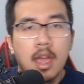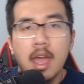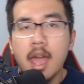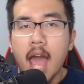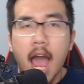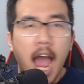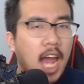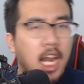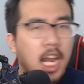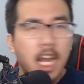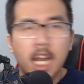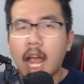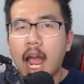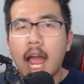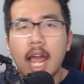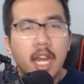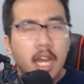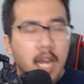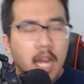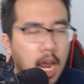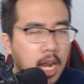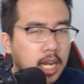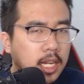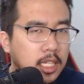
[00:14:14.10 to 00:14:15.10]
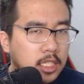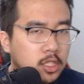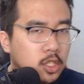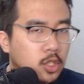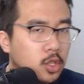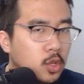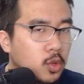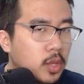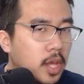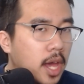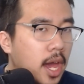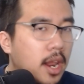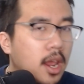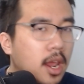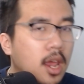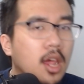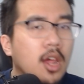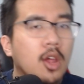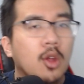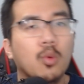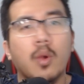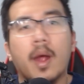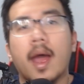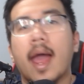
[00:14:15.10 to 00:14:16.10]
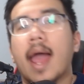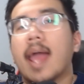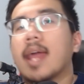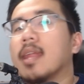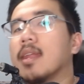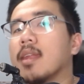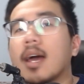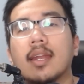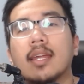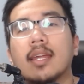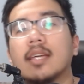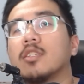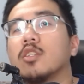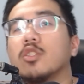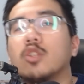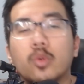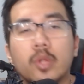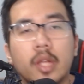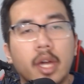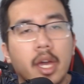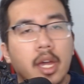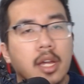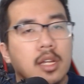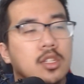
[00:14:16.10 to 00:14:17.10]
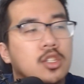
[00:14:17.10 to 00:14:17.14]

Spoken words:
I did not need to do that. Right? I did not need to do that.